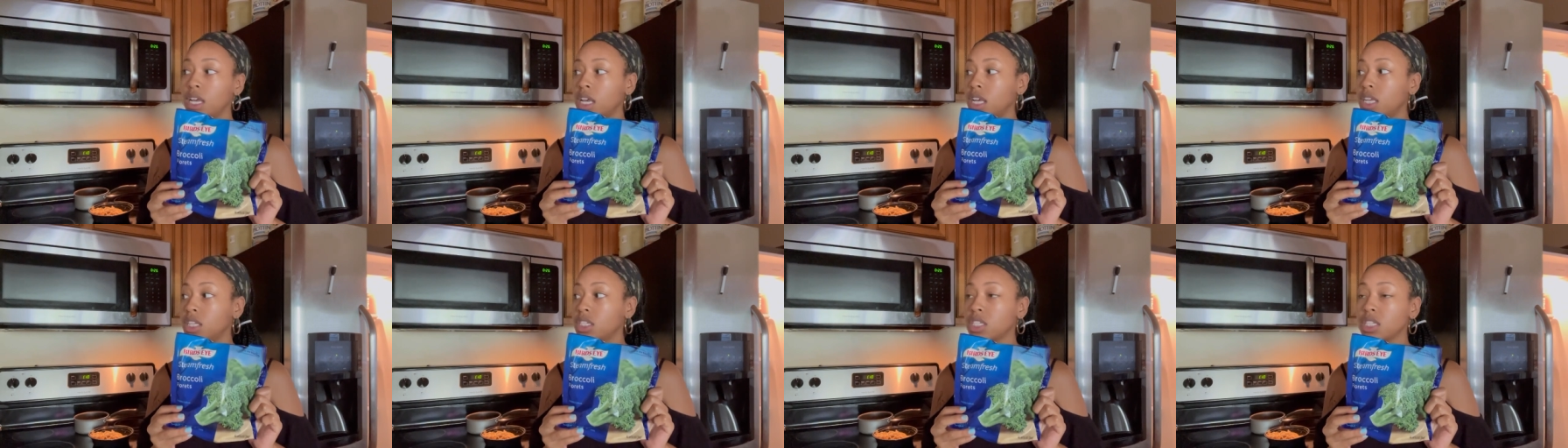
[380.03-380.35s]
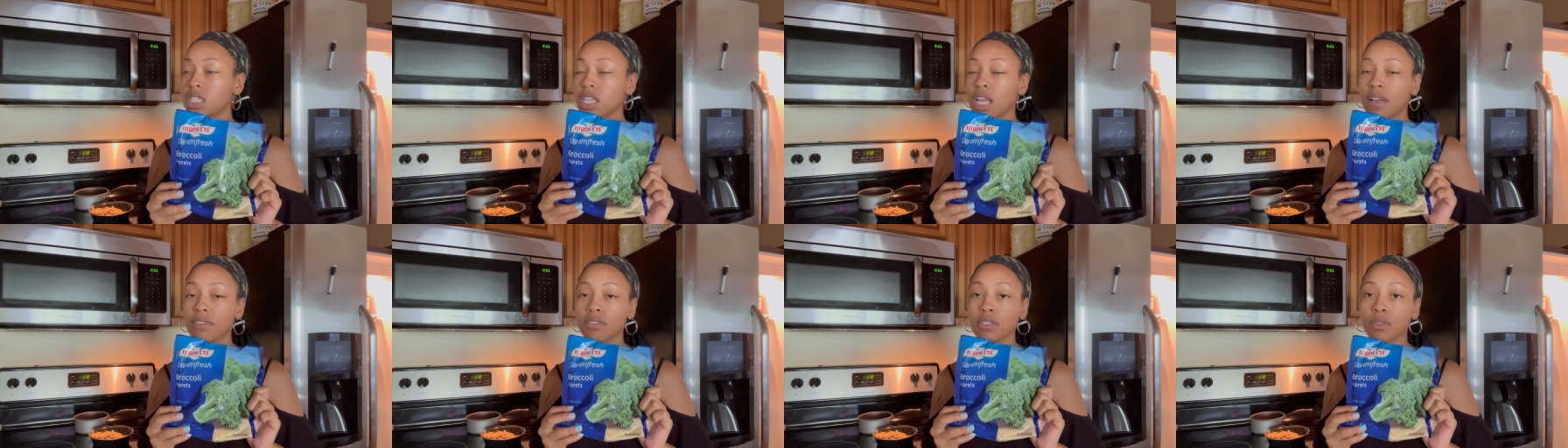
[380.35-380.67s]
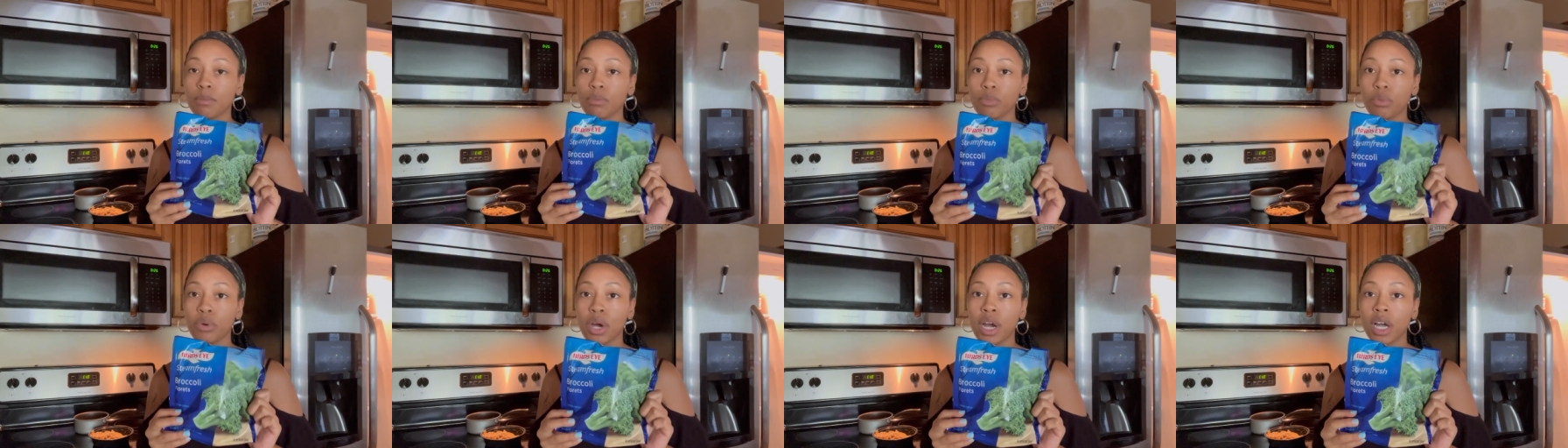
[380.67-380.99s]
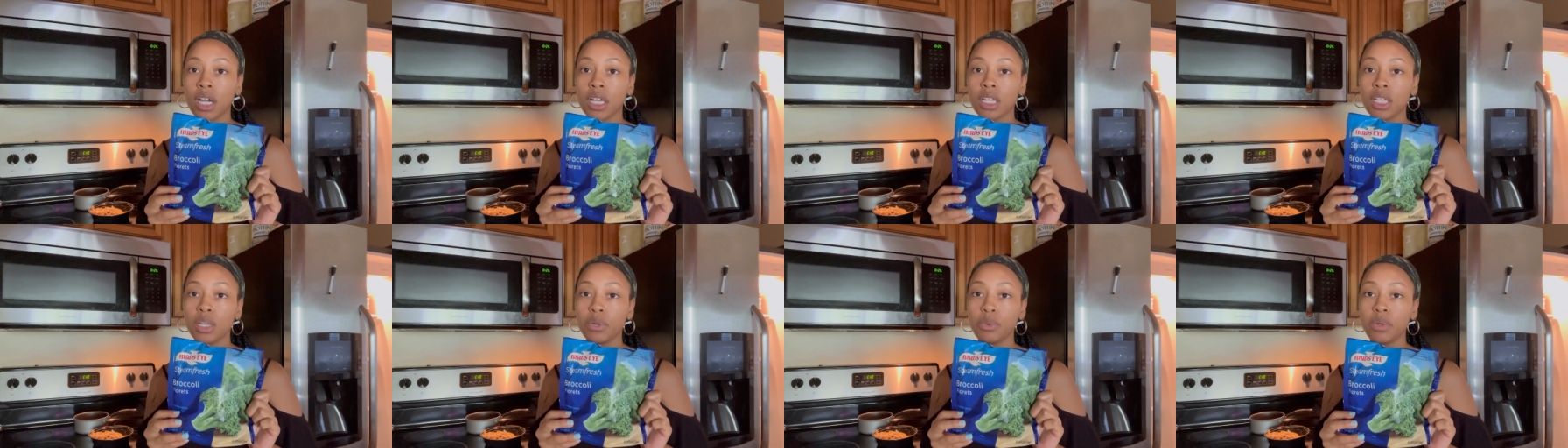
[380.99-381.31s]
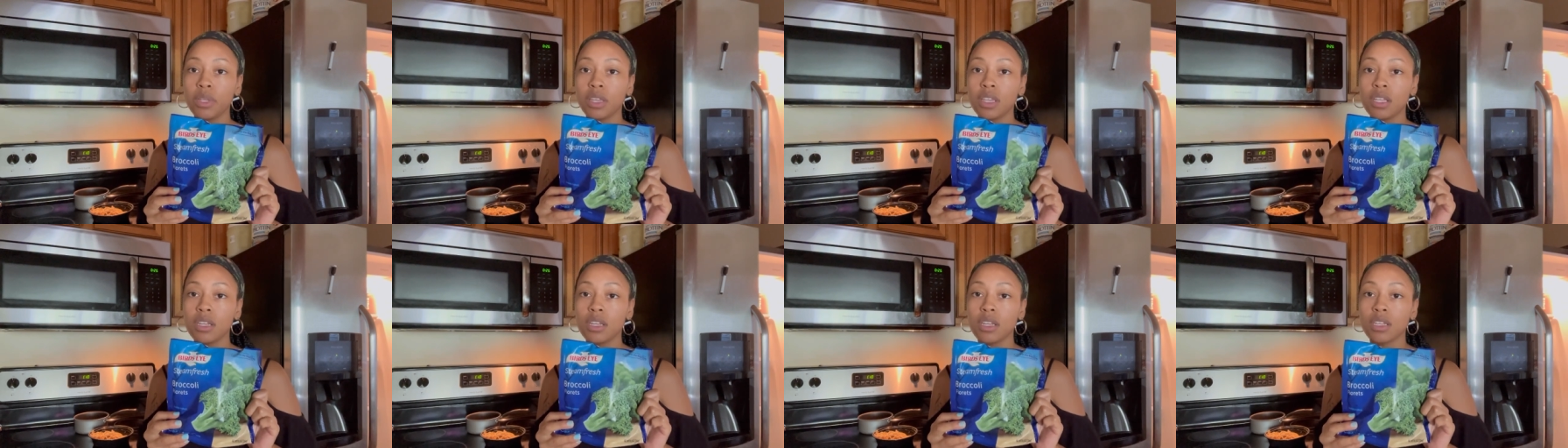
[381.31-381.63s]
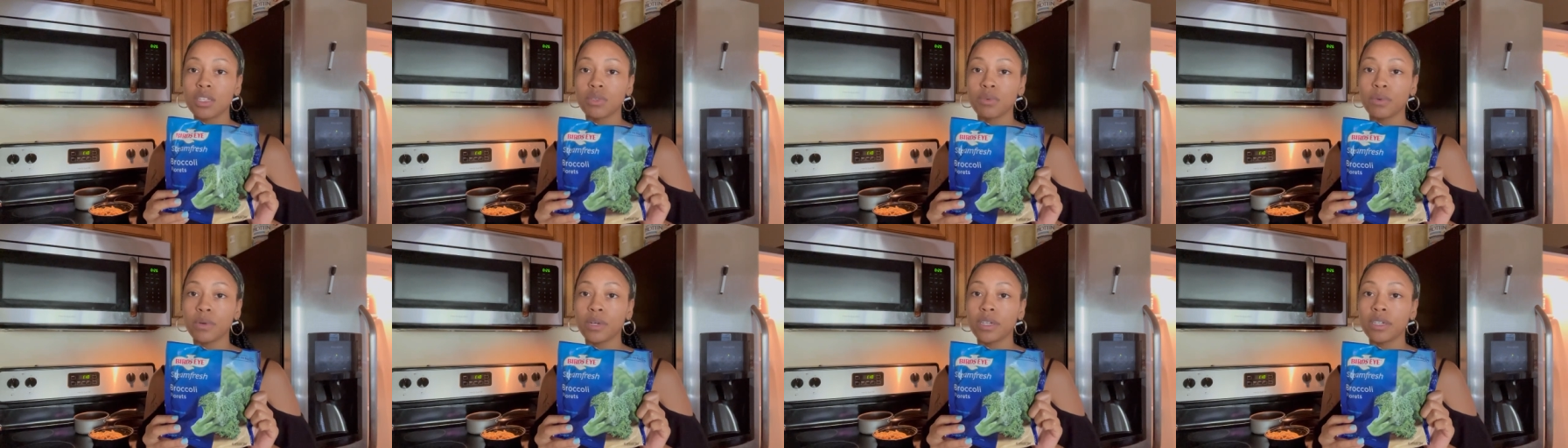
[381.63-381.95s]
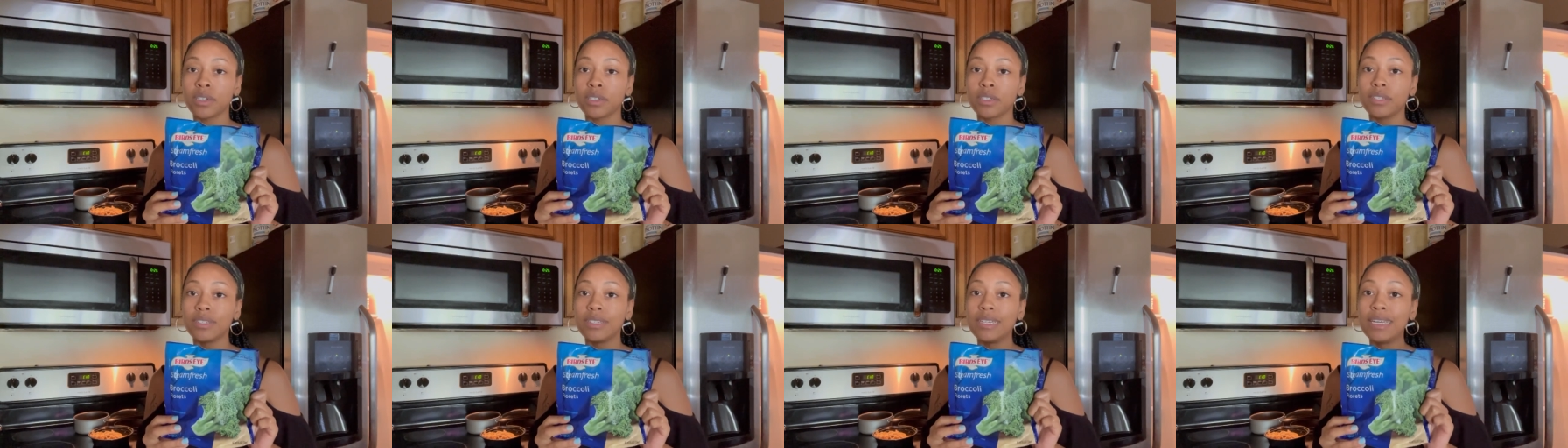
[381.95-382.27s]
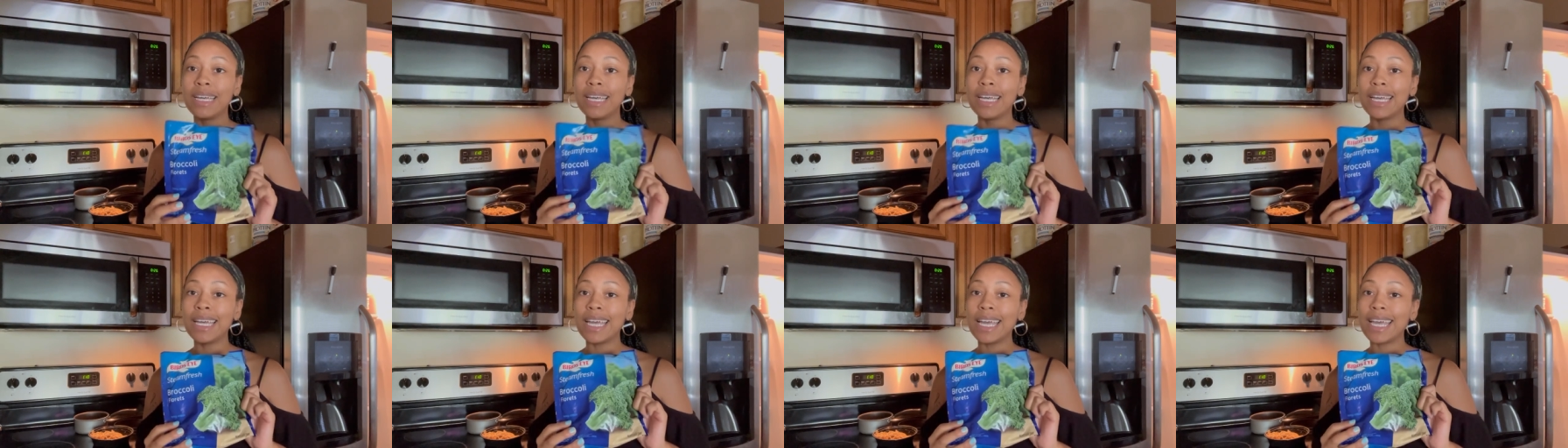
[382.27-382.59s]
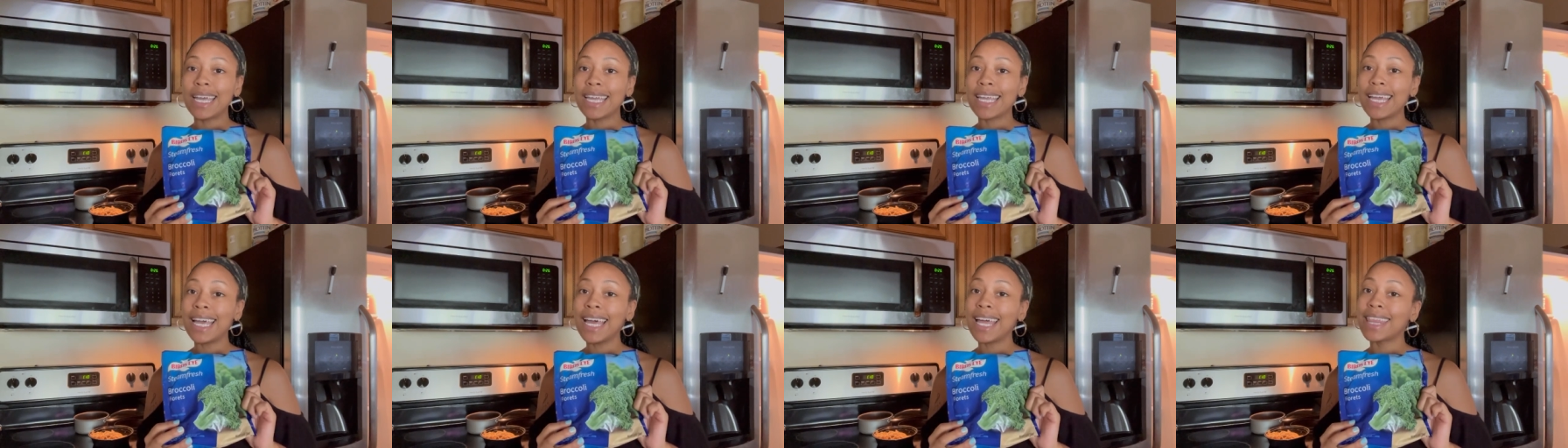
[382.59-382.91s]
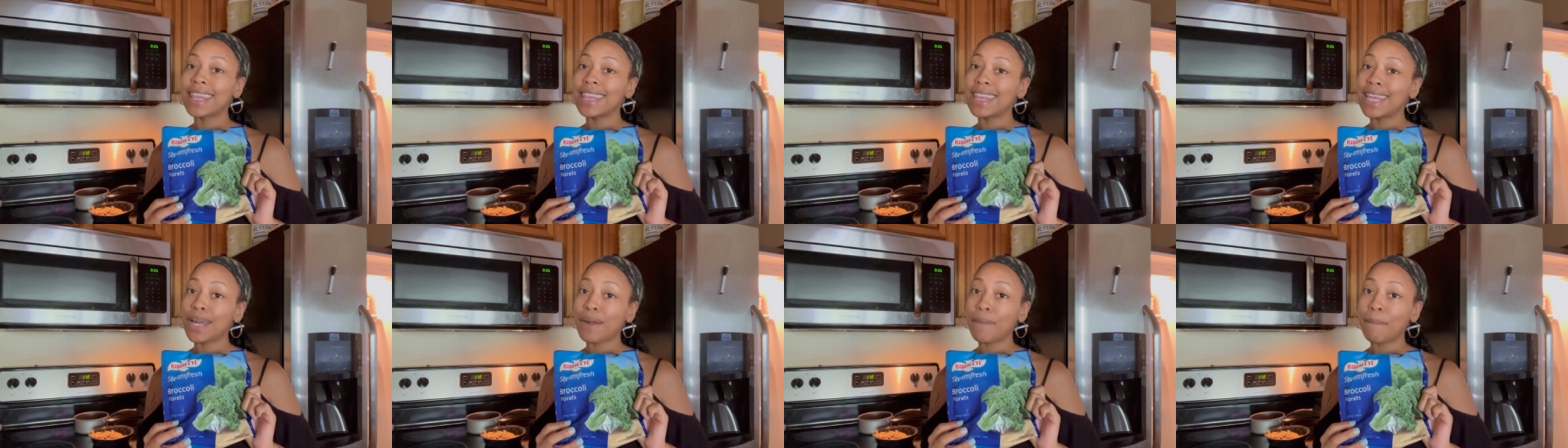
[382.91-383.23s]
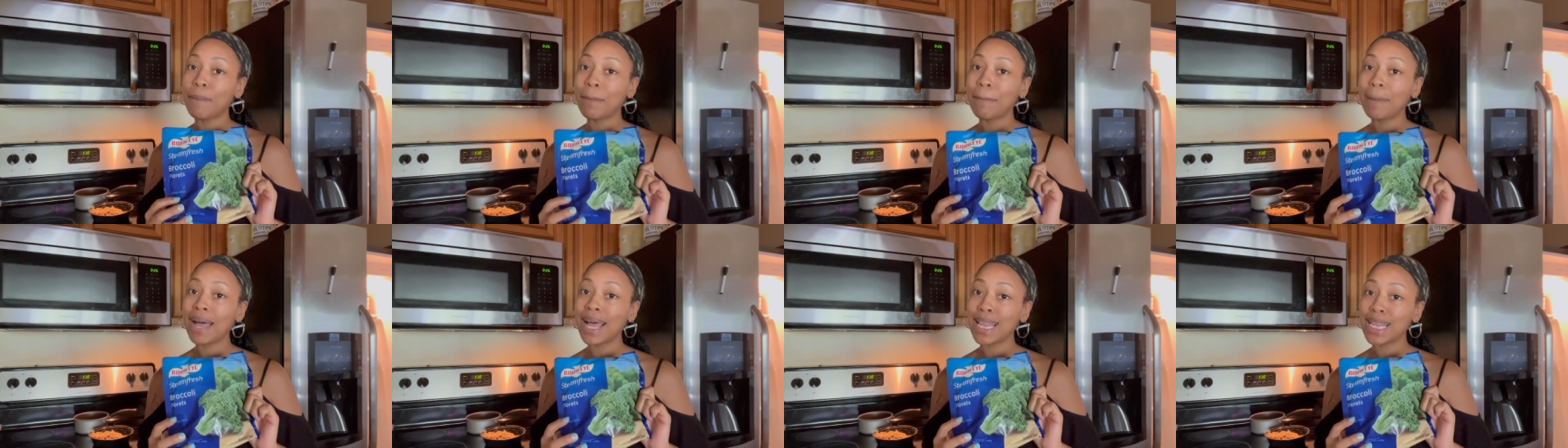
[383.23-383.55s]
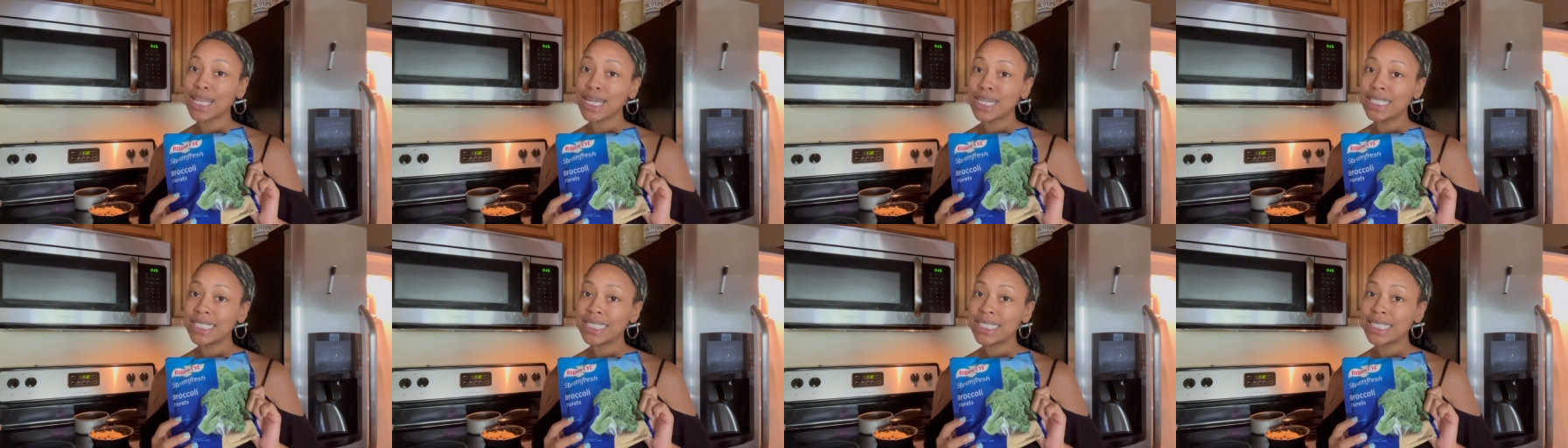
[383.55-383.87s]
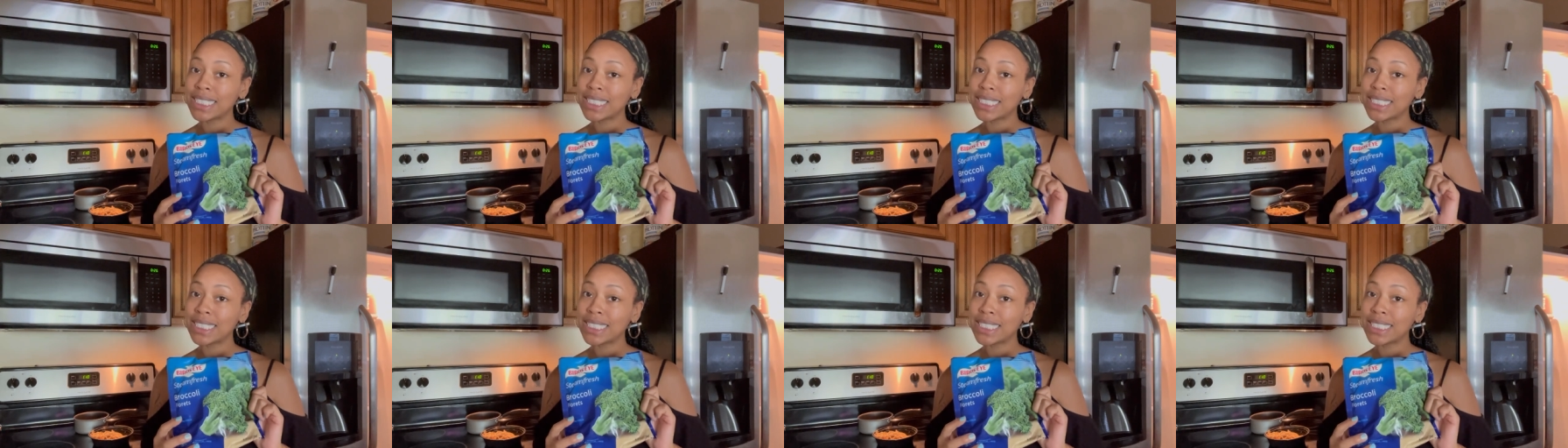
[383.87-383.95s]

and just have some broccoli with it as well. And yeah, that'll be my lunch.